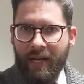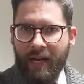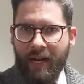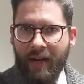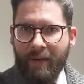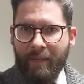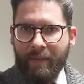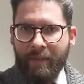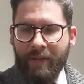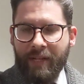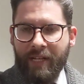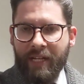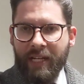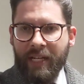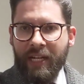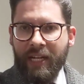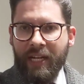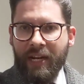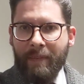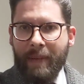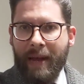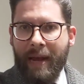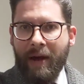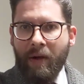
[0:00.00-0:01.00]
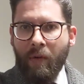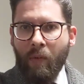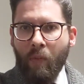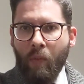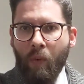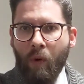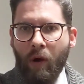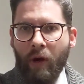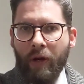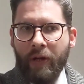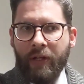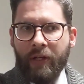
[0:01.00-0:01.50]
I'm thinking about
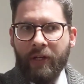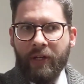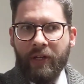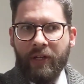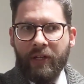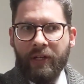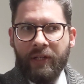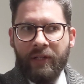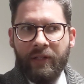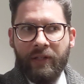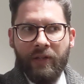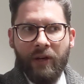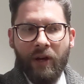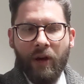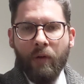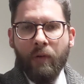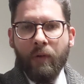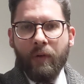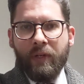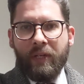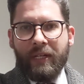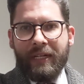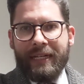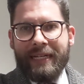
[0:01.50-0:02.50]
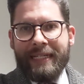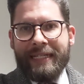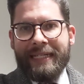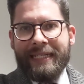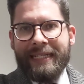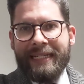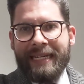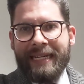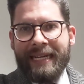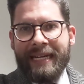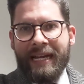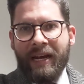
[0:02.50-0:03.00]
what note in
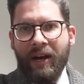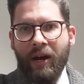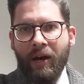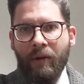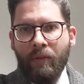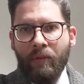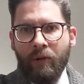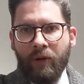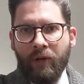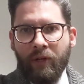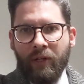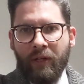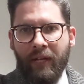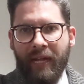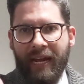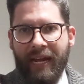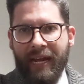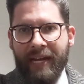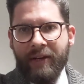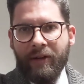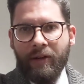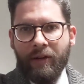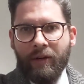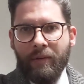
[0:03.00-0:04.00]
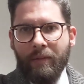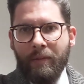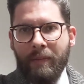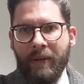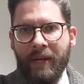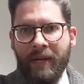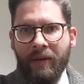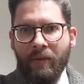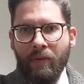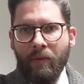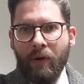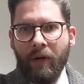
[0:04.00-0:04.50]
D I want to land on
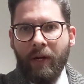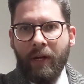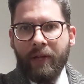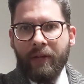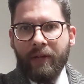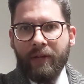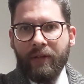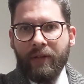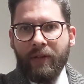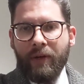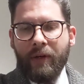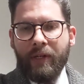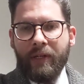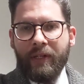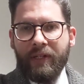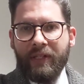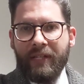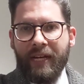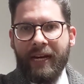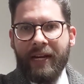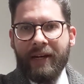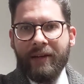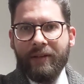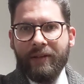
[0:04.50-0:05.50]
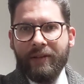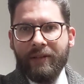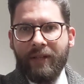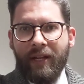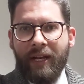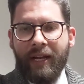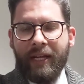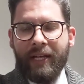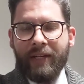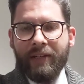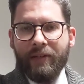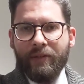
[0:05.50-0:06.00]
beat 1 so it sounds
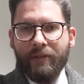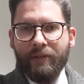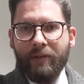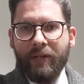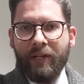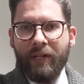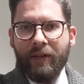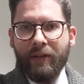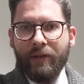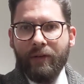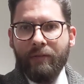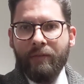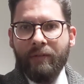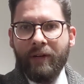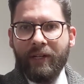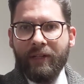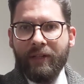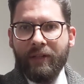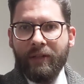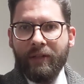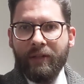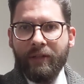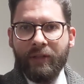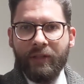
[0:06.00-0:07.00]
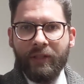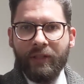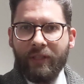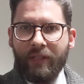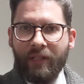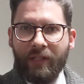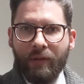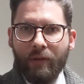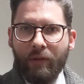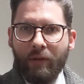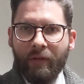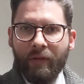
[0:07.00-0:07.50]
like it's a really good resolution. It's
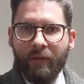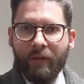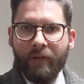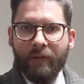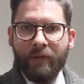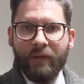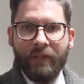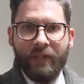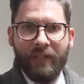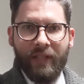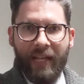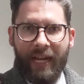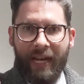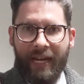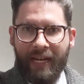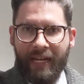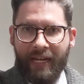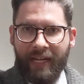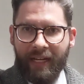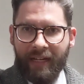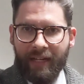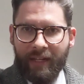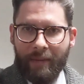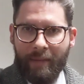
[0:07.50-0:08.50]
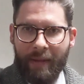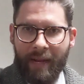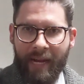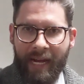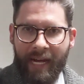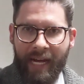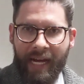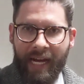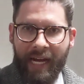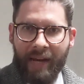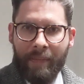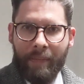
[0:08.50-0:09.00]
the equivalent of just landing at the
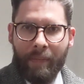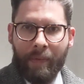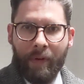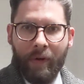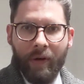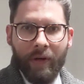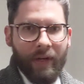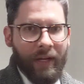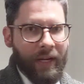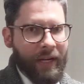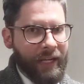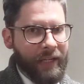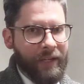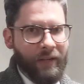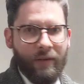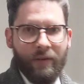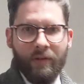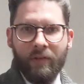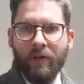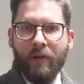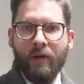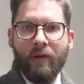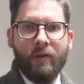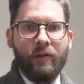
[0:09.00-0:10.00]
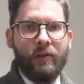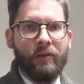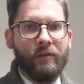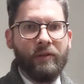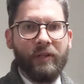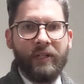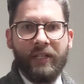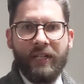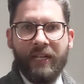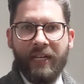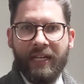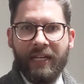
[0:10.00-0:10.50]
main airport, like you know you're
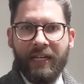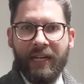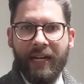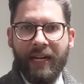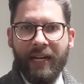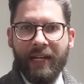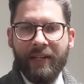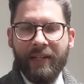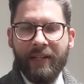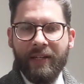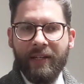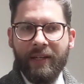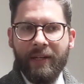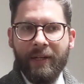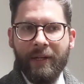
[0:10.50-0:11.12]
in D land.